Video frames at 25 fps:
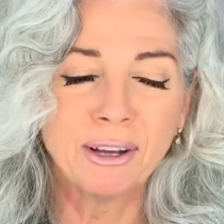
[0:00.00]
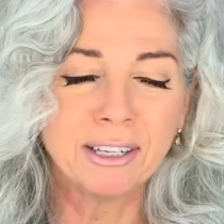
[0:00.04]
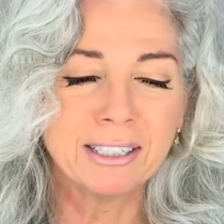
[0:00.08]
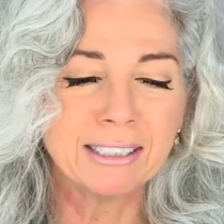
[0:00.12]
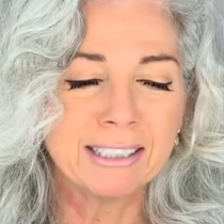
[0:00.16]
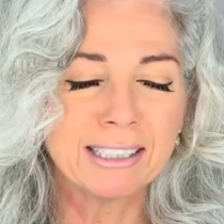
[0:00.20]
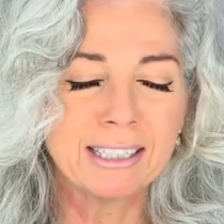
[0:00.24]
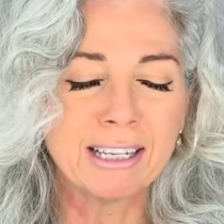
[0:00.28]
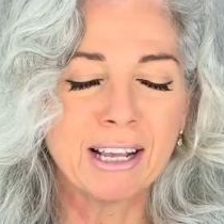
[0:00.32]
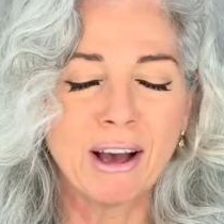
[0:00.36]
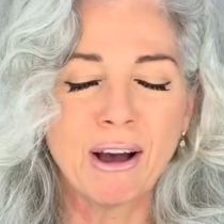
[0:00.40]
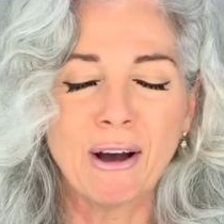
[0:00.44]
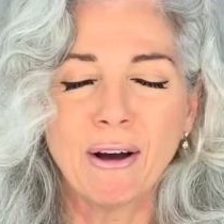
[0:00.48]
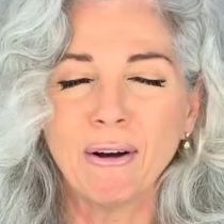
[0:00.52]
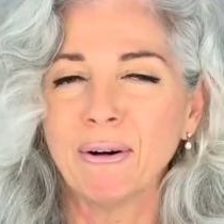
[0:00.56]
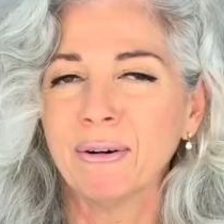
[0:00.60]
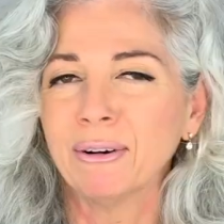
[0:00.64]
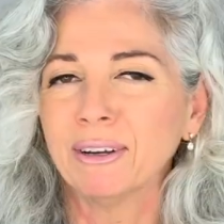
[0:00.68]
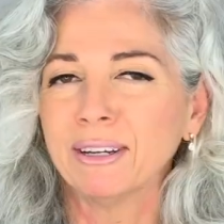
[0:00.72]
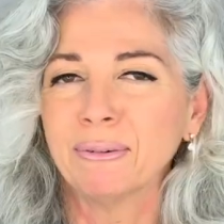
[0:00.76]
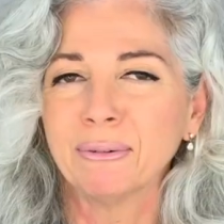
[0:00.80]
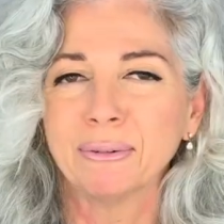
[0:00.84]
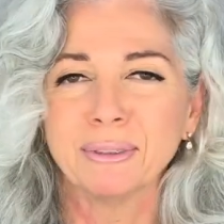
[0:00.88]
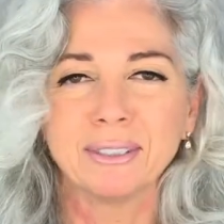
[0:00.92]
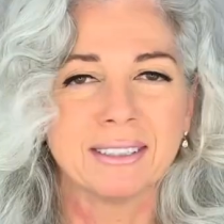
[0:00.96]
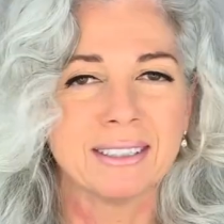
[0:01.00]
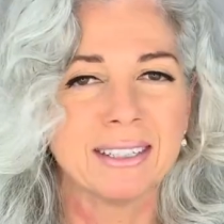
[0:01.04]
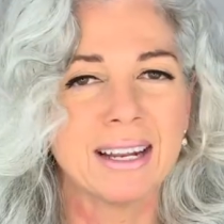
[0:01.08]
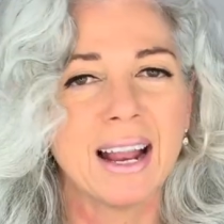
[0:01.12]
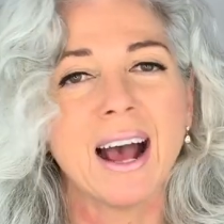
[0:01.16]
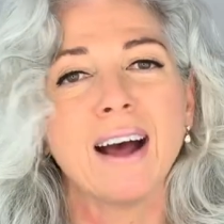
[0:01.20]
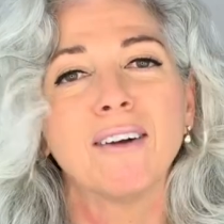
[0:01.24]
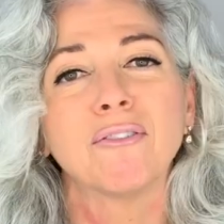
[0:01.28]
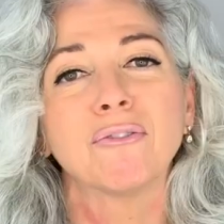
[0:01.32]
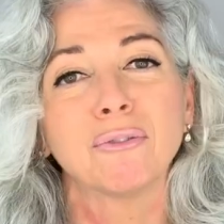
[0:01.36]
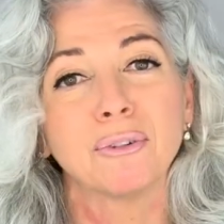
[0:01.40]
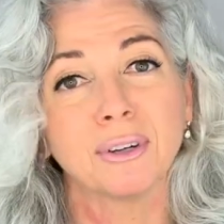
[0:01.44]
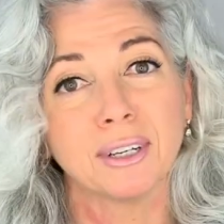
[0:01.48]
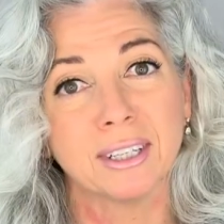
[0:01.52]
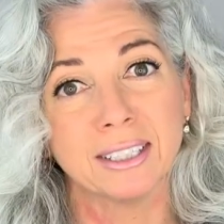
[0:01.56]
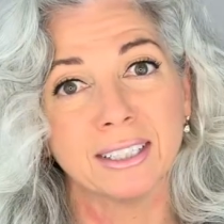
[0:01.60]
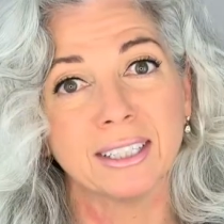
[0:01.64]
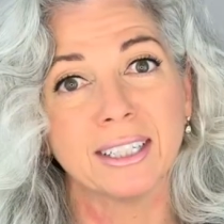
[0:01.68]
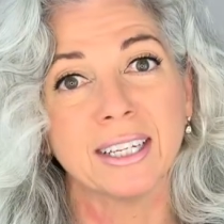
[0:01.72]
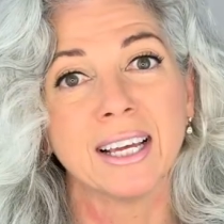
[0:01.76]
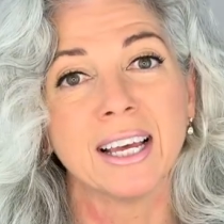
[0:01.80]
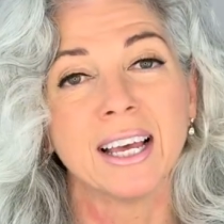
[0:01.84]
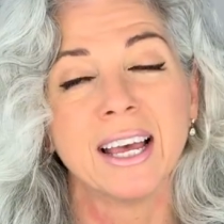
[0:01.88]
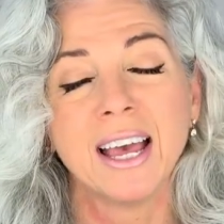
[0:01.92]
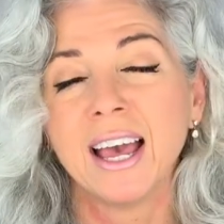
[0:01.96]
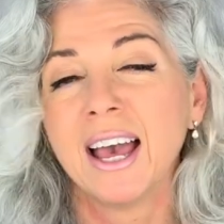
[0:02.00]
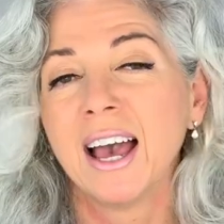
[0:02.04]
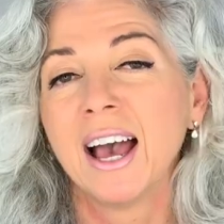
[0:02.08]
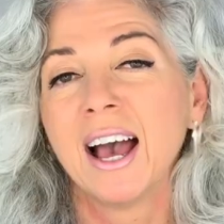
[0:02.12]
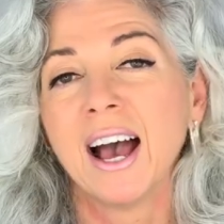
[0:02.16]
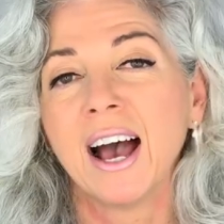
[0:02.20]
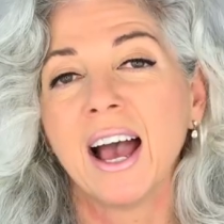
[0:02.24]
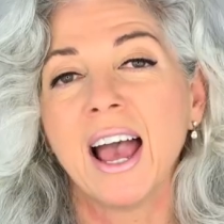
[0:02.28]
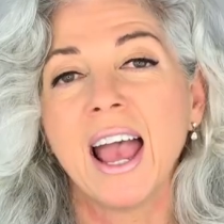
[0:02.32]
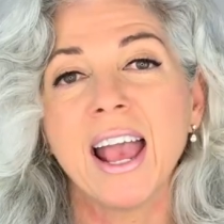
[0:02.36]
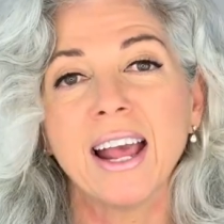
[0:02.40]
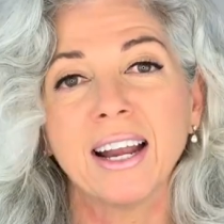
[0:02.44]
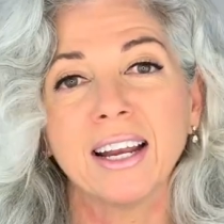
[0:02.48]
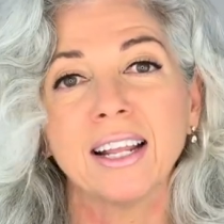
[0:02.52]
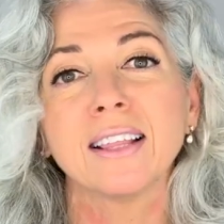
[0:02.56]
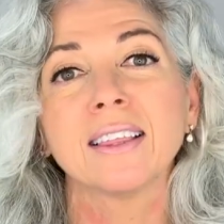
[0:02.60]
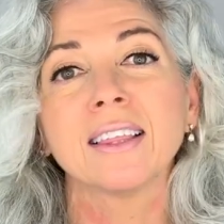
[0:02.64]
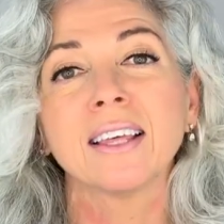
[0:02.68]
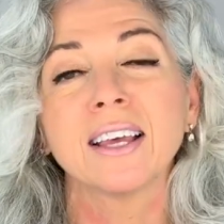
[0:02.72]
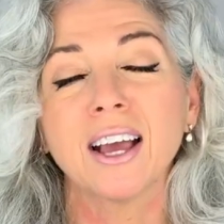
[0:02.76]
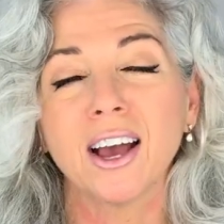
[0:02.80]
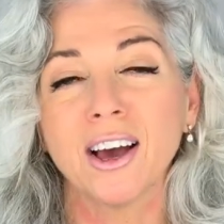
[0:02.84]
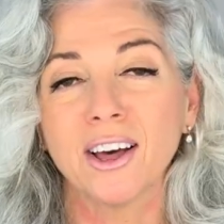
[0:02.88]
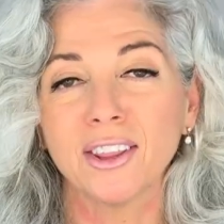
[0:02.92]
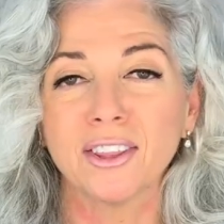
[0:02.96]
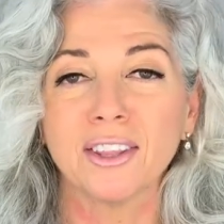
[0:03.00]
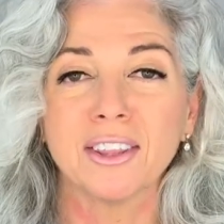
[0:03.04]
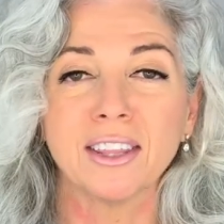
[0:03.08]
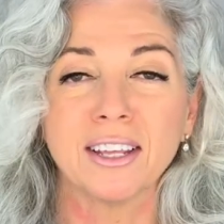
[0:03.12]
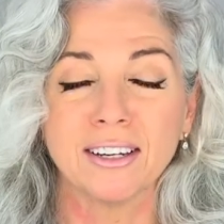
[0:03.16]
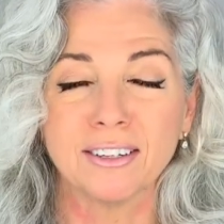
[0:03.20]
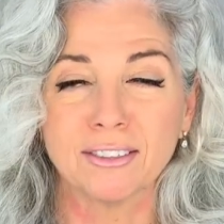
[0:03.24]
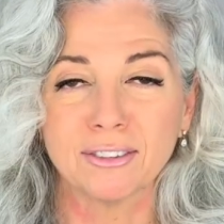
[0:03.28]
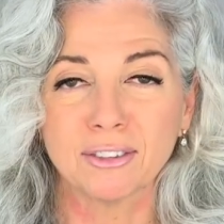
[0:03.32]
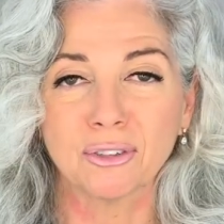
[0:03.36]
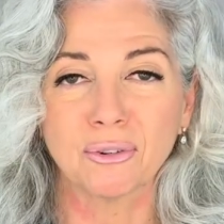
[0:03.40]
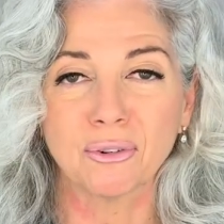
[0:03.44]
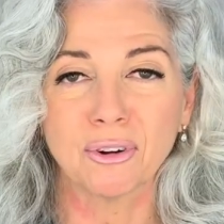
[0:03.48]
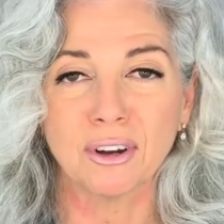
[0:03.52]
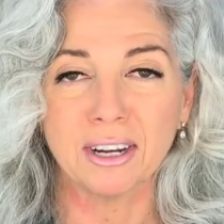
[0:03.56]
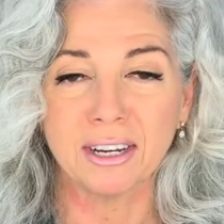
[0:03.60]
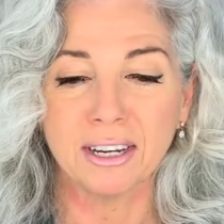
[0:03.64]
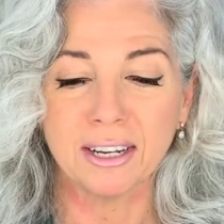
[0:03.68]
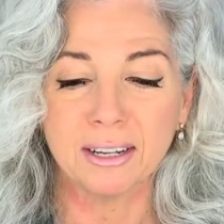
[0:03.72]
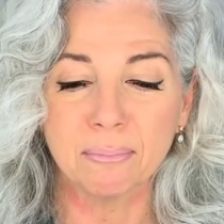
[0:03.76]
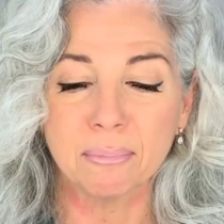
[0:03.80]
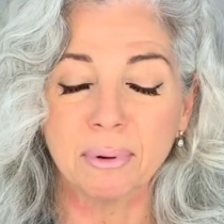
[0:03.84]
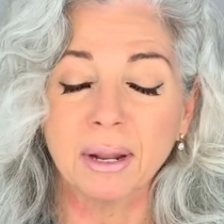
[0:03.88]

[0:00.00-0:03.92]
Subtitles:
so it was not really anything other than a screening.